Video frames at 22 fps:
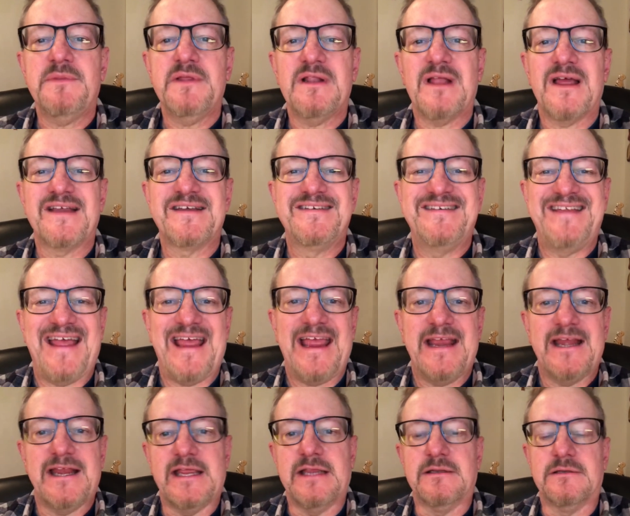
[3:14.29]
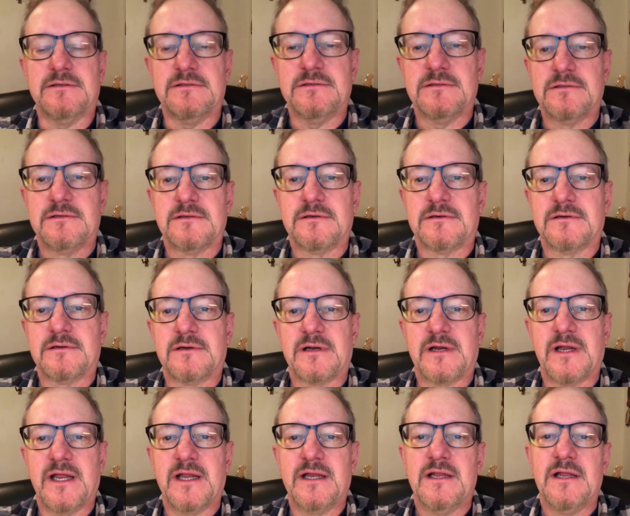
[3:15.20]
like dating, all
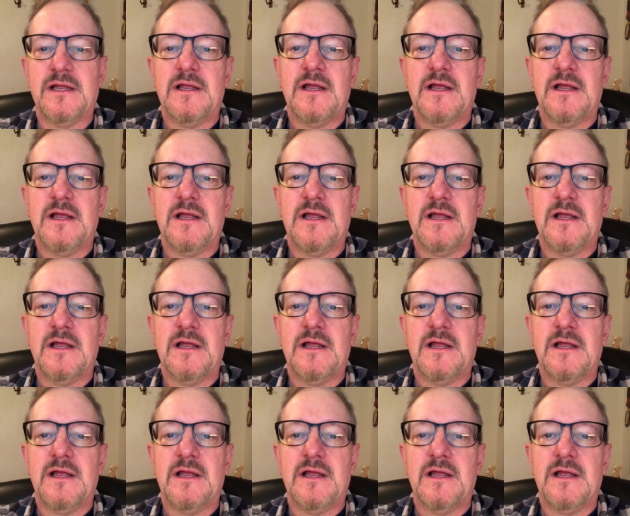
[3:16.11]
right?